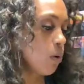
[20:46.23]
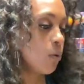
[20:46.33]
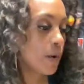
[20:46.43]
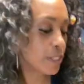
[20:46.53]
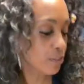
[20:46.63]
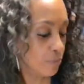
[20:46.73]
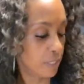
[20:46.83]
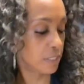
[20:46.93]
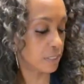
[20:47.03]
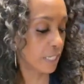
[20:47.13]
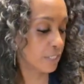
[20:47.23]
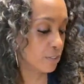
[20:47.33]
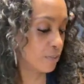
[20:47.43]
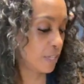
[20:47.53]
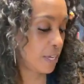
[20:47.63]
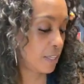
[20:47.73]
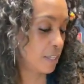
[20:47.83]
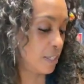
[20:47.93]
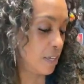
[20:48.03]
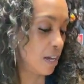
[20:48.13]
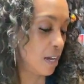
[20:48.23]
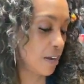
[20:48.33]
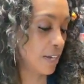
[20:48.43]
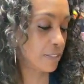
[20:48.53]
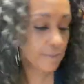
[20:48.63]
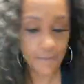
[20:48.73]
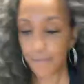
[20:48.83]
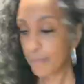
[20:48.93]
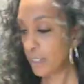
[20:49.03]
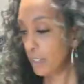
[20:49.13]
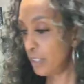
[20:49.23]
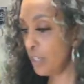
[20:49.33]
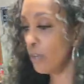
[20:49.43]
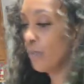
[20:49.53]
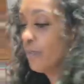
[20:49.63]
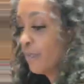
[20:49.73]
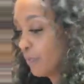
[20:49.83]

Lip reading: oh, I could do this, I could do that. All right, so